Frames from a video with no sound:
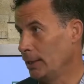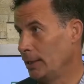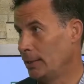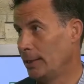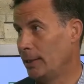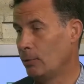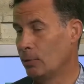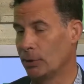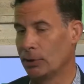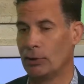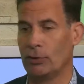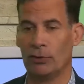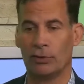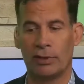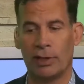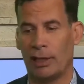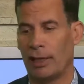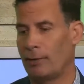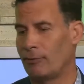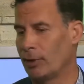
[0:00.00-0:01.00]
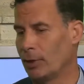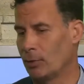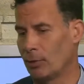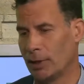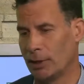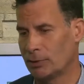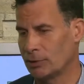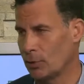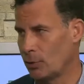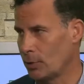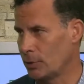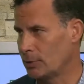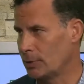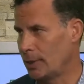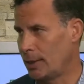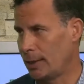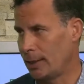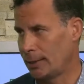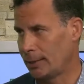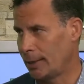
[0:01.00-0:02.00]
And they will use every resource
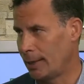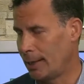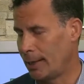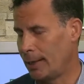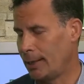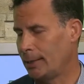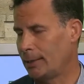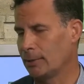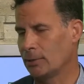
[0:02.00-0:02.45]
they can,